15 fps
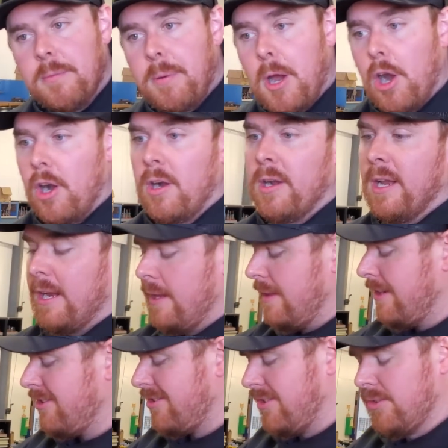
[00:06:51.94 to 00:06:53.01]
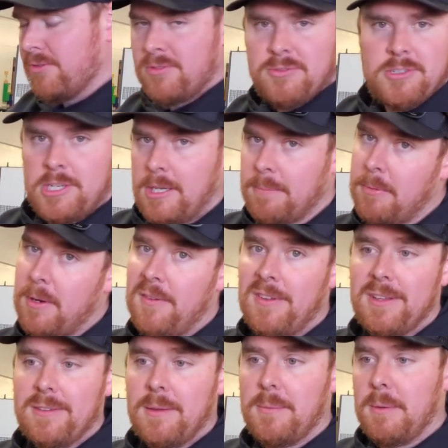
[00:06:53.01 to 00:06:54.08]
apart, and they just use cheap
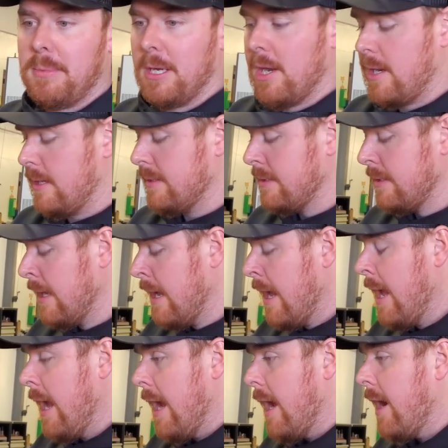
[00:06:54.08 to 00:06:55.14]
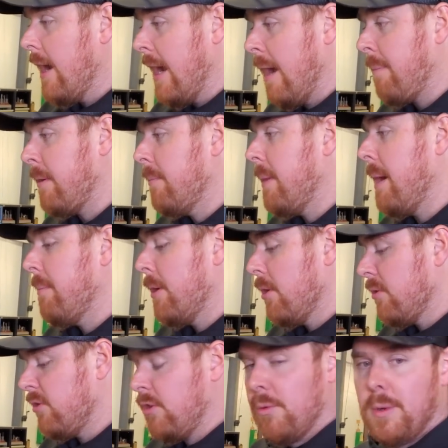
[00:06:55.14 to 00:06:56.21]
rivets, I'm gonna be honest. It happened to my
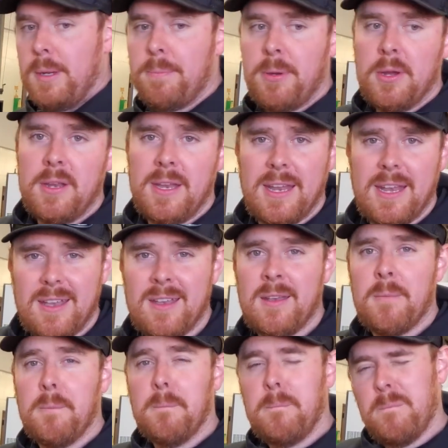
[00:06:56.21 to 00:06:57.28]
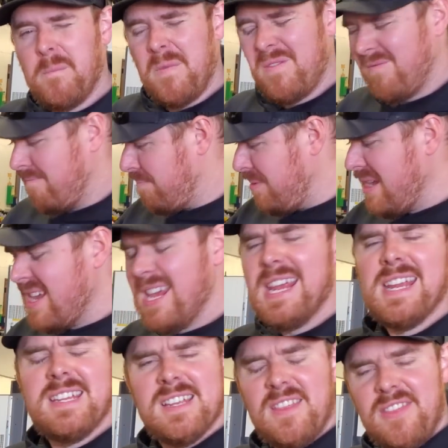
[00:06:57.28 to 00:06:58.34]
boat, so we put in
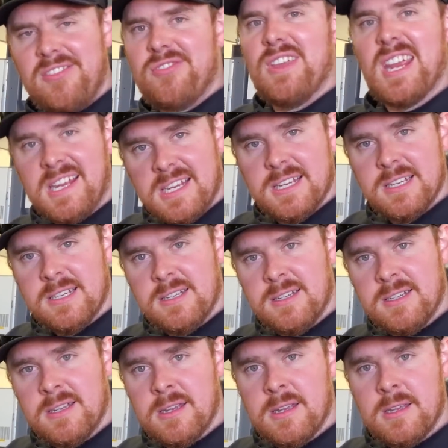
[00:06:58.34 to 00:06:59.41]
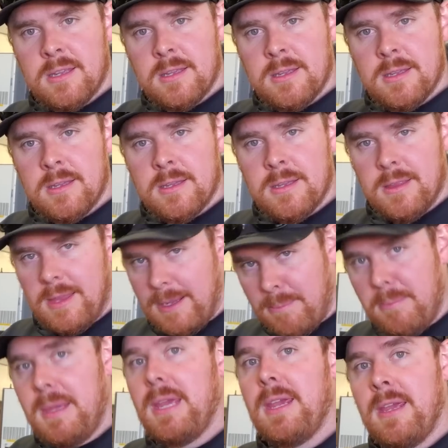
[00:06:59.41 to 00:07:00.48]
big, thick, like
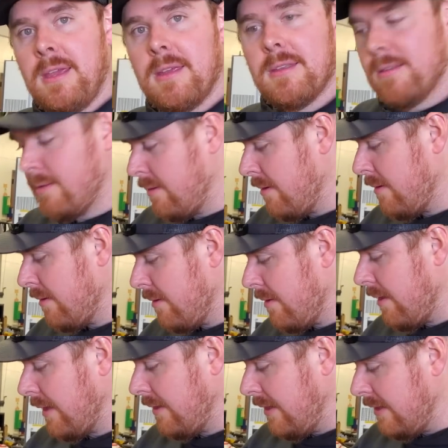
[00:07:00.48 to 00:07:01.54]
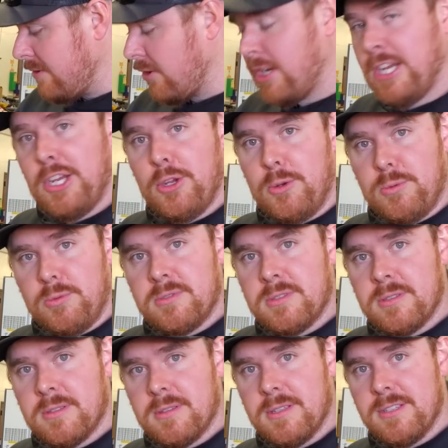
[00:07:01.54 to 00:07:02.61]
these are Hugh's,